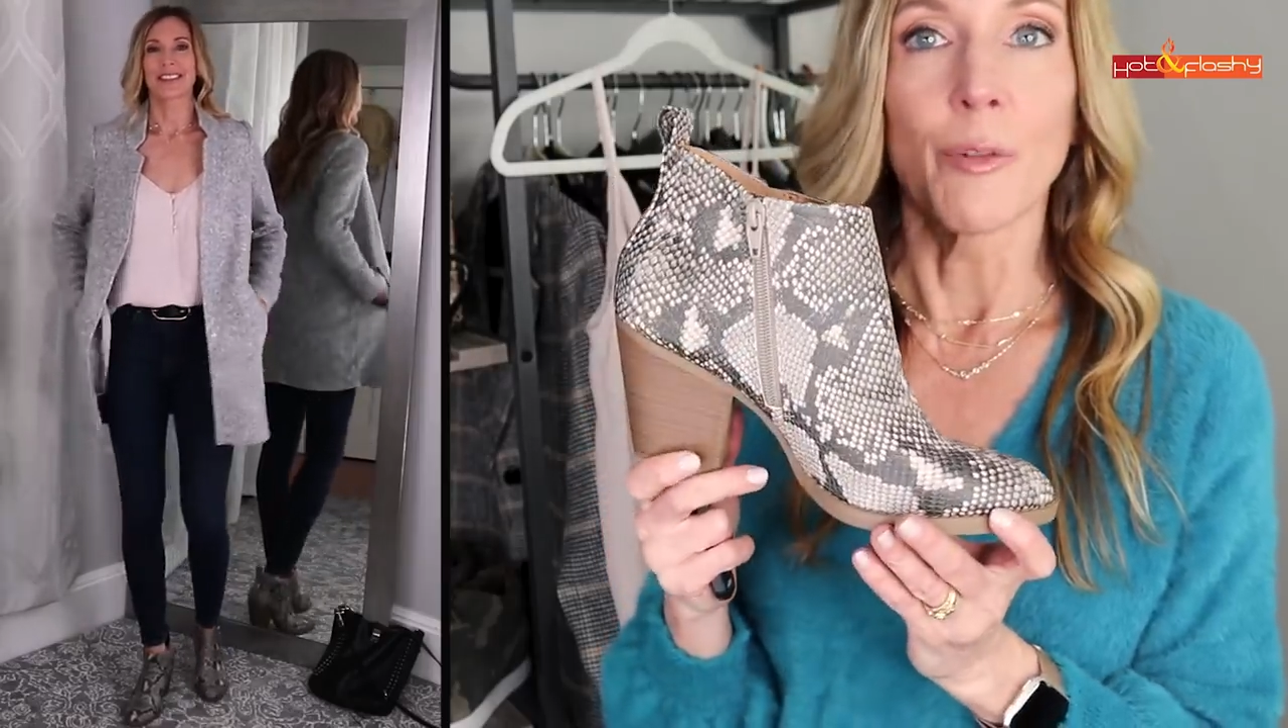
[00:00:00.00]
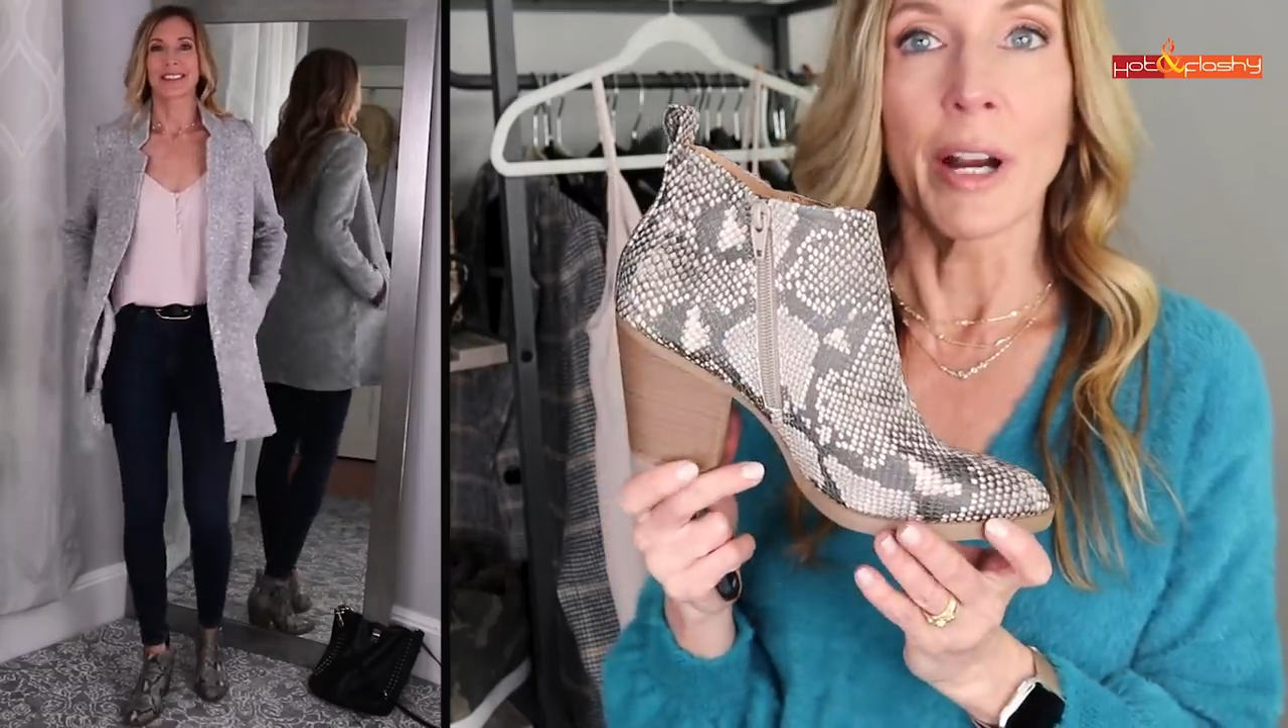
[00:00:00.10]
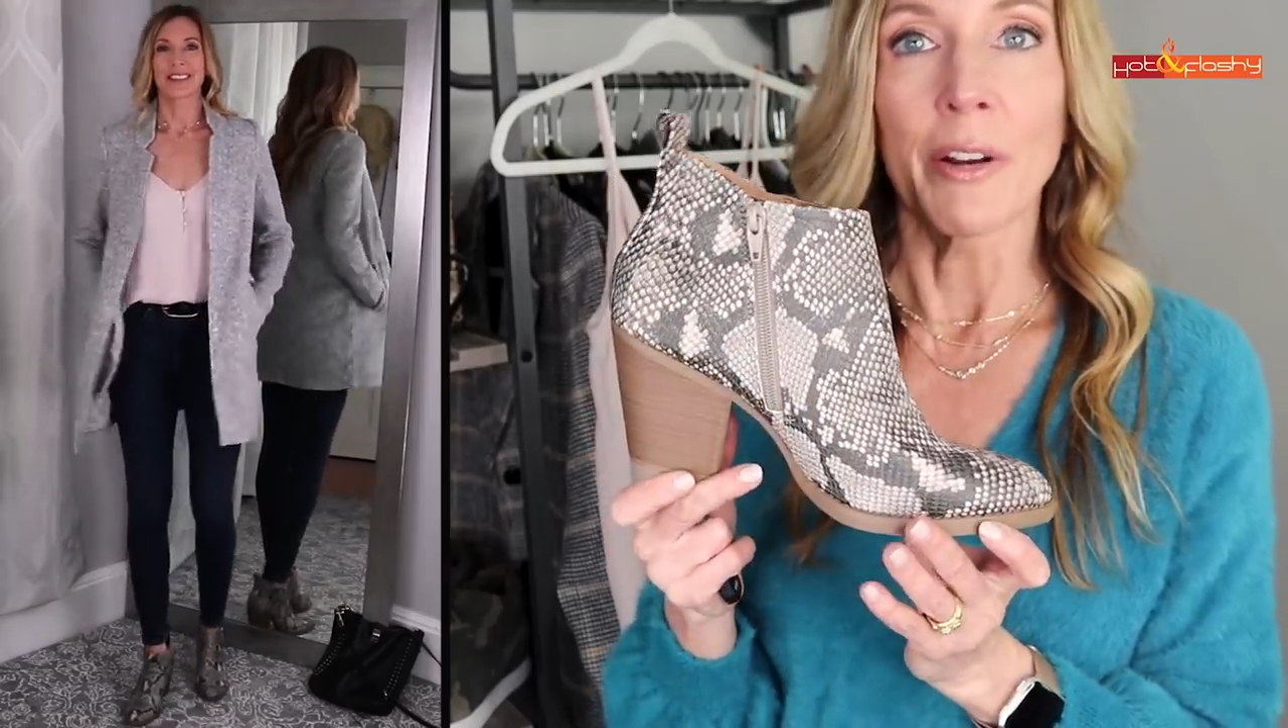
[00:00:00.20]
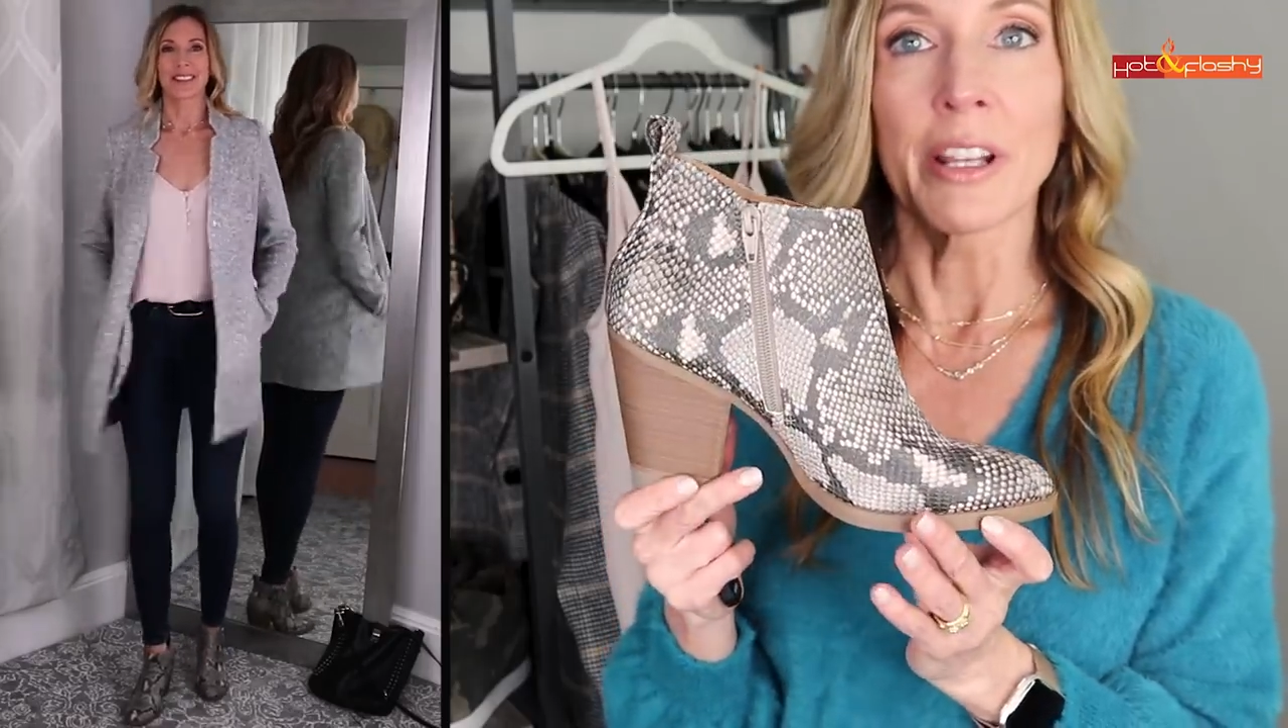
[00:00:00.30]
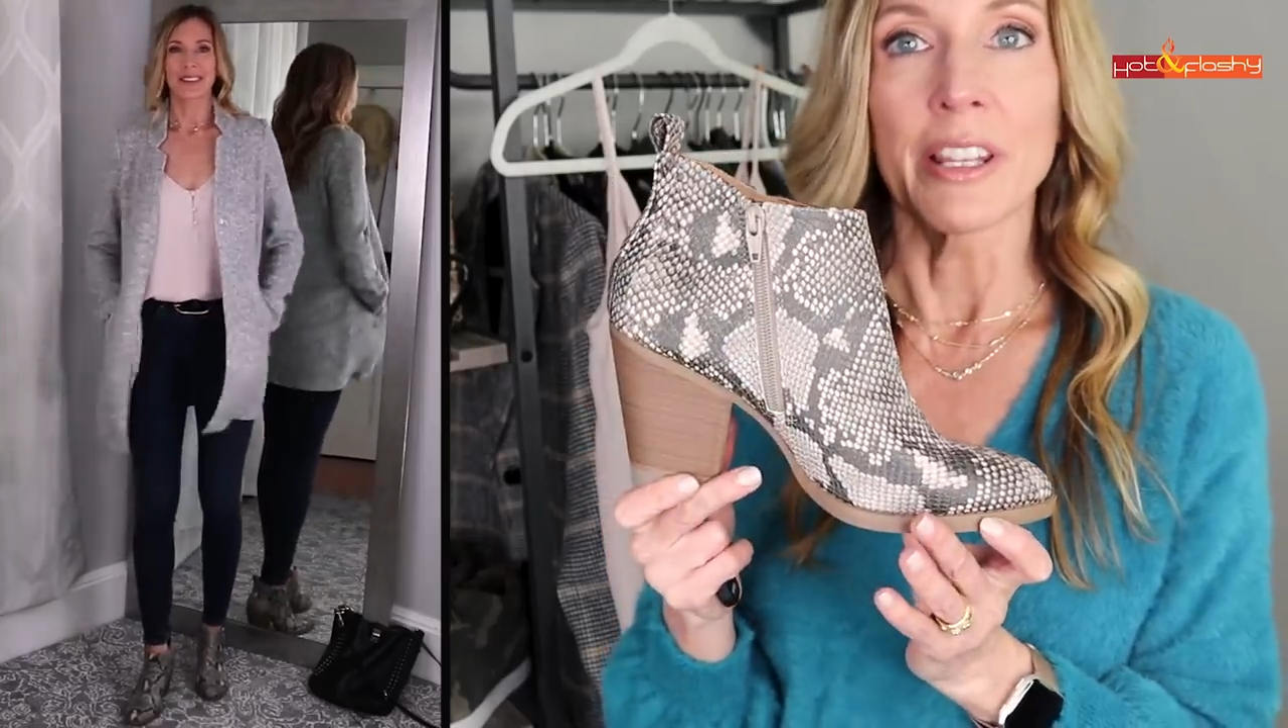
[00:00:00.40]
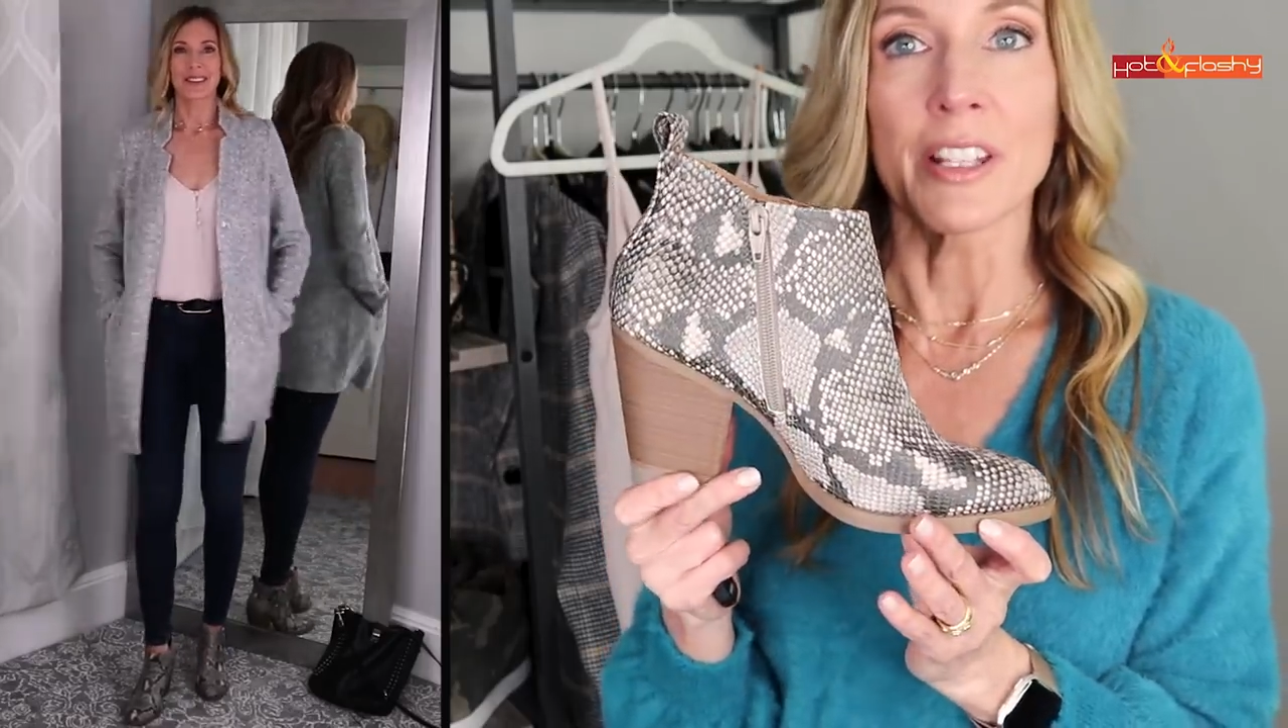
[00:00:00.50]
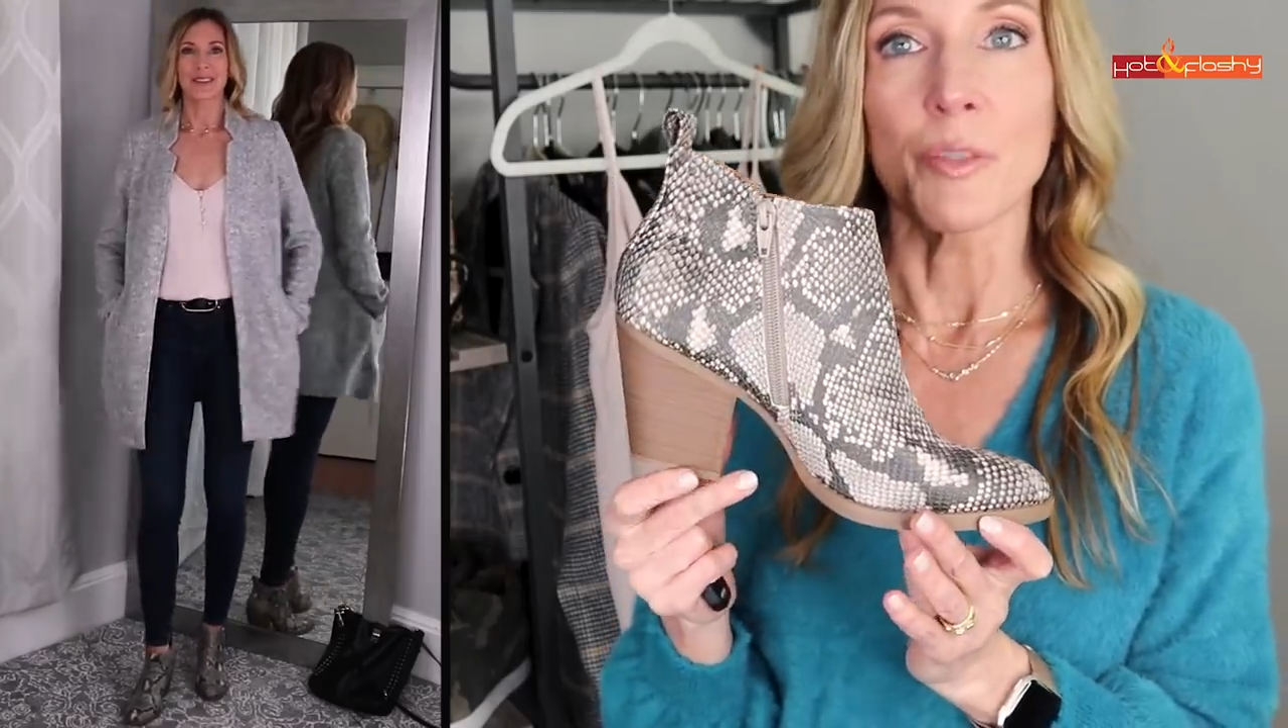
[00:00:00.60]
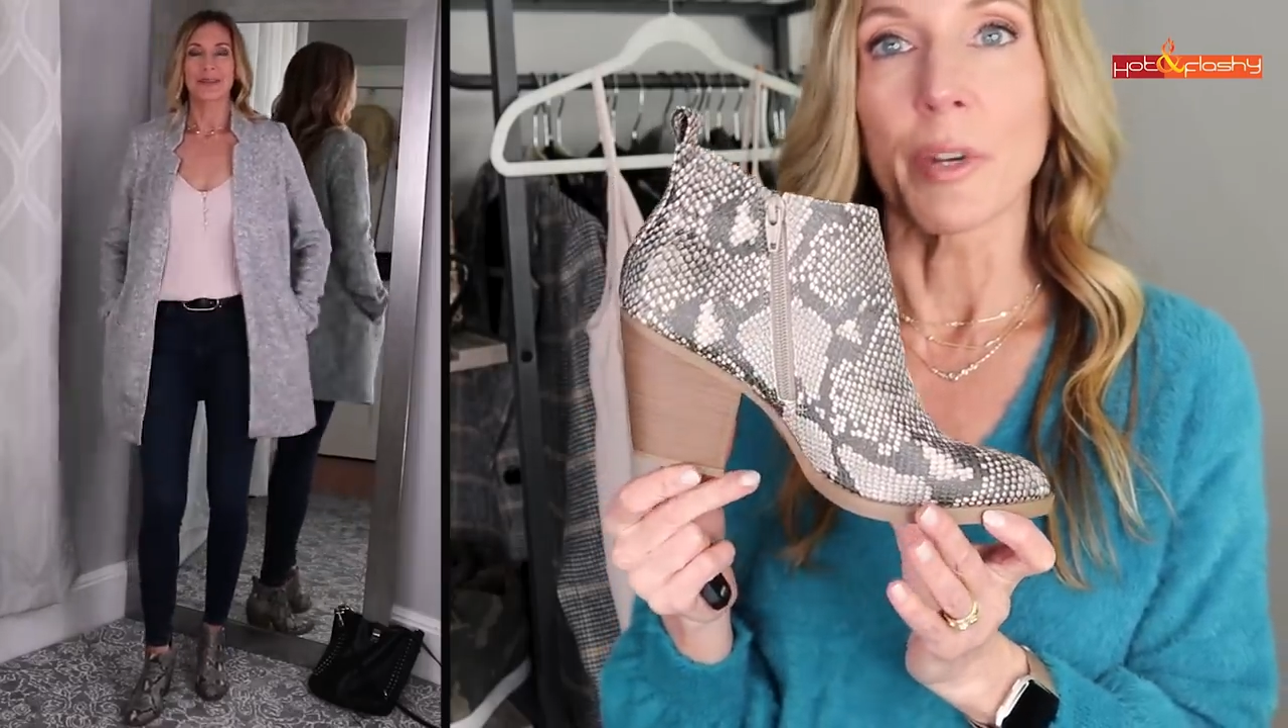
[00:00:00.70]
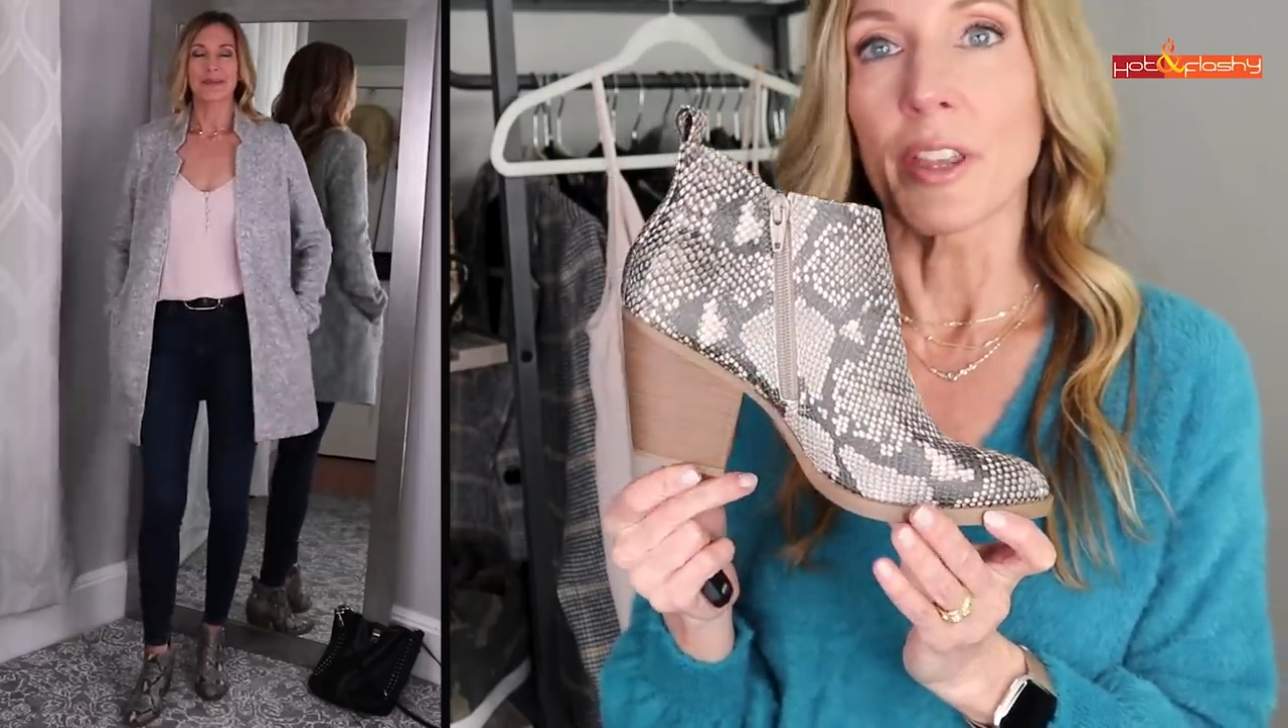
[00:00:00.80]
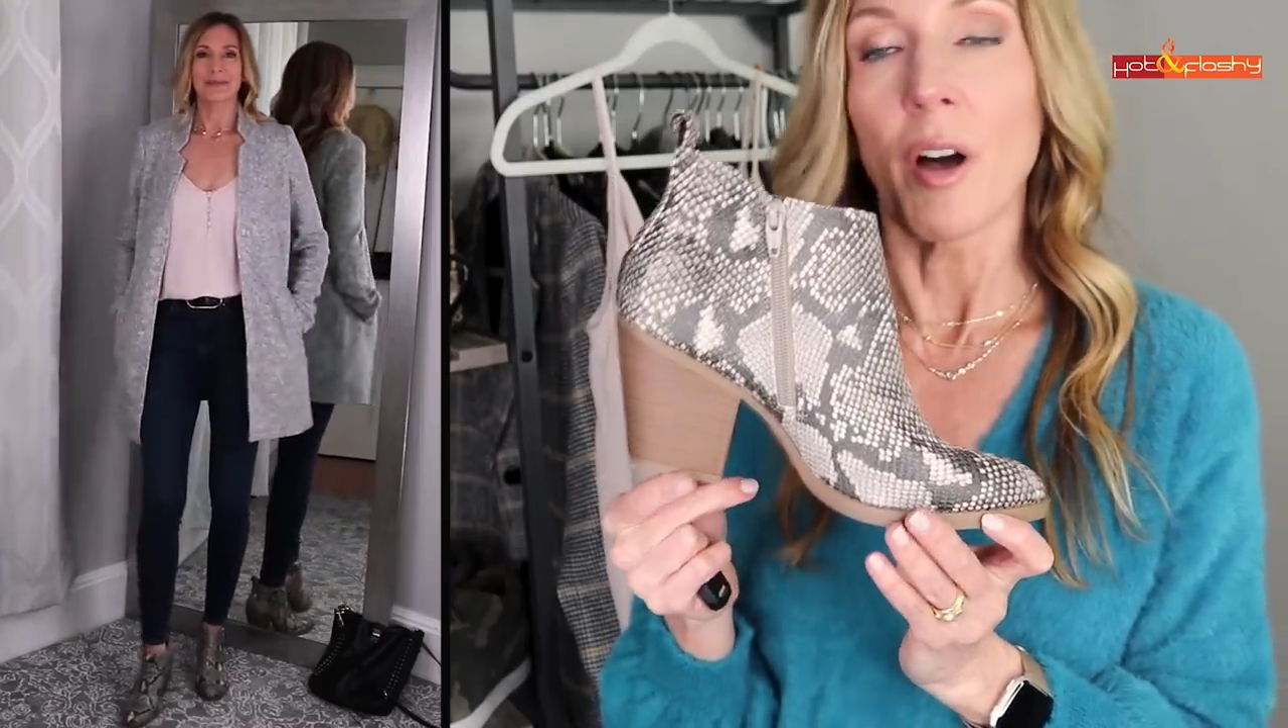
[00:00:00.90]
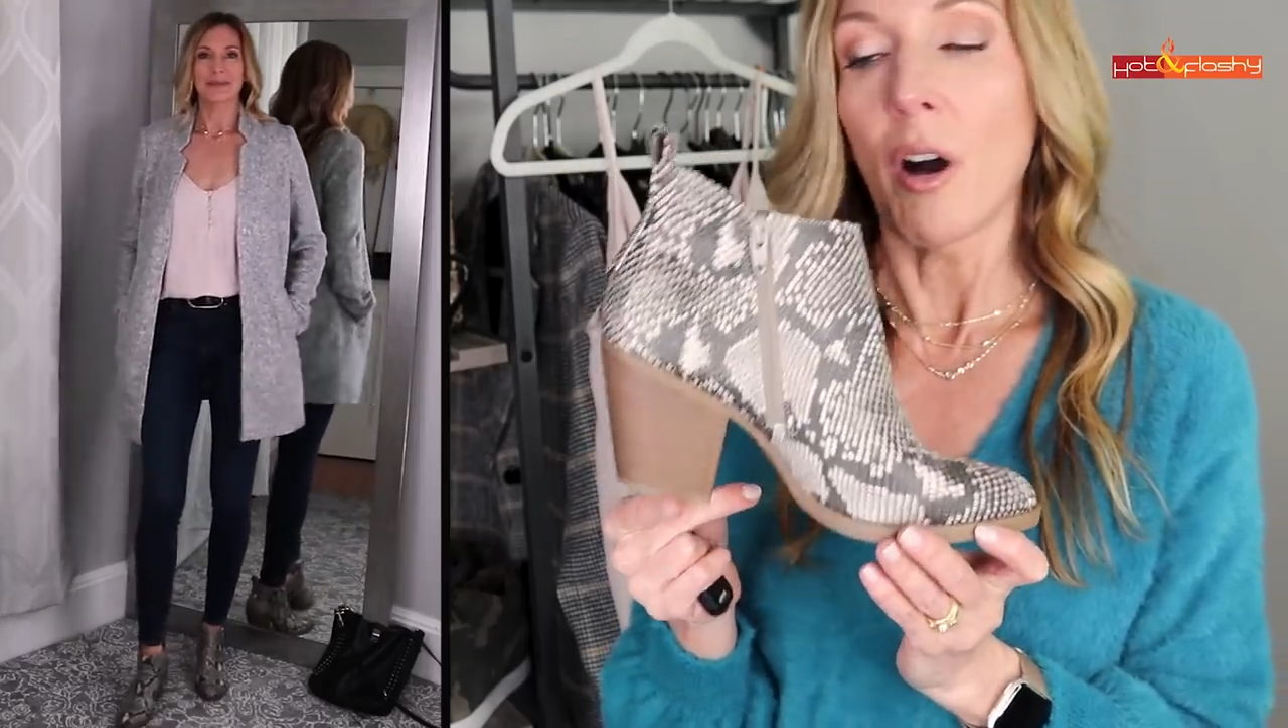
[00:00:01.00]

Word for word: wearing this with